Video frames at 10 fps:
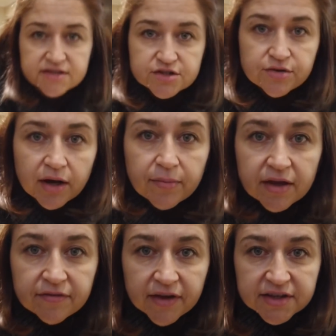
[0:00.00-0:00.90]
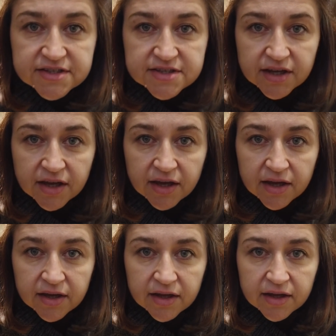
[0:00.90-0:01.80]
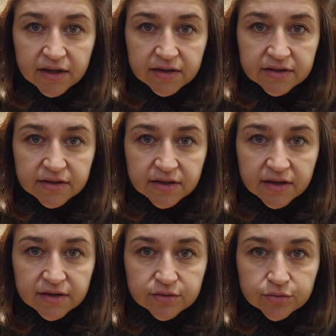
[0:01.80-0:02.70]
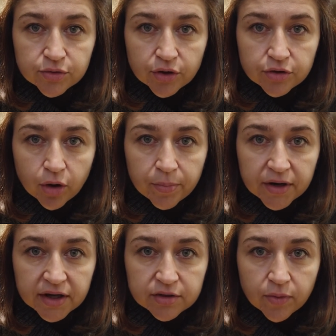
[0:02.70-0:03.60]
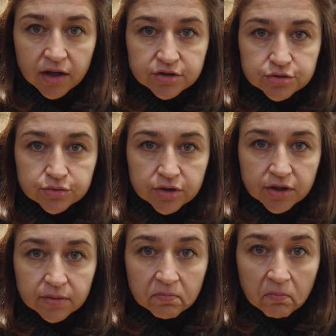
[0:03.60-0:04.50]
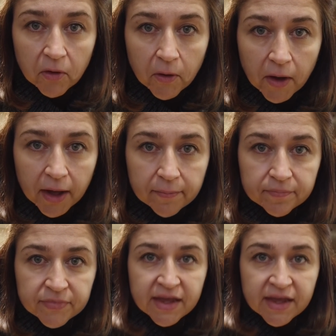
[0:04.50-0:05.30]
doesn't track my face. Do not operate while shooting. Okay.